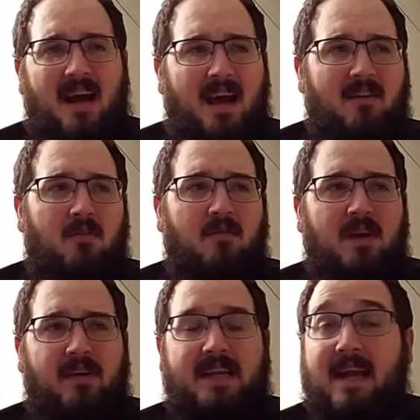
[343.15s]
I don't
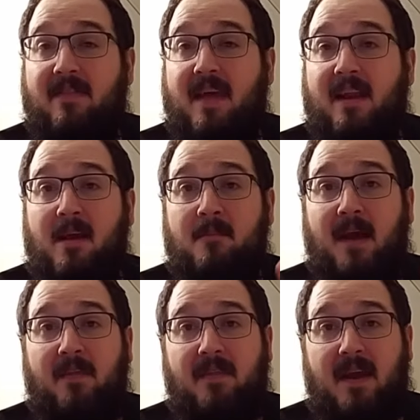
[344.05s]
really get that. I'm
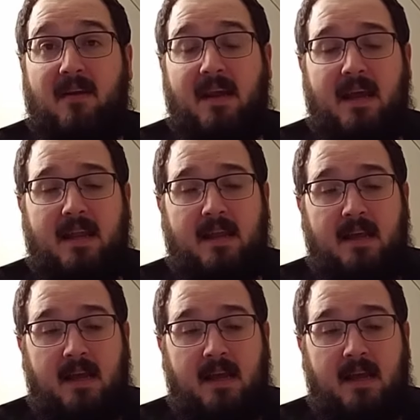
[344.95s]
not there yet.